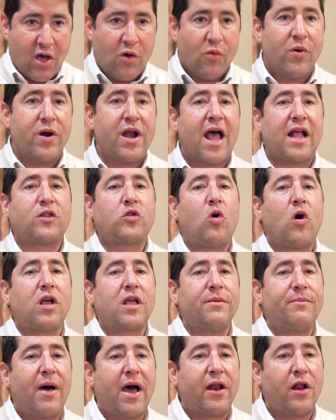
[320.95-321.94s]
We're not
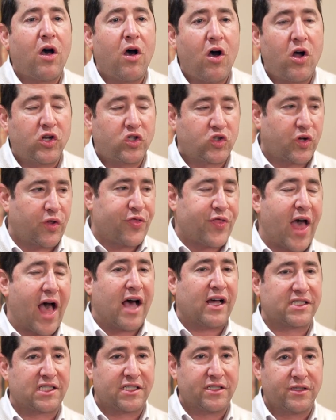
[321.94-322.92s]
talking about
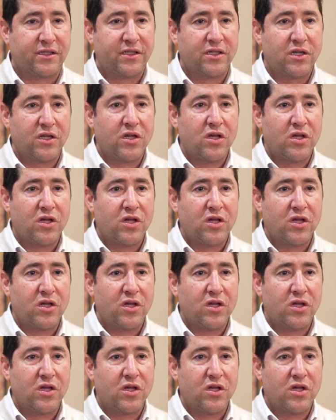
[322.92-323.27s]
100,000.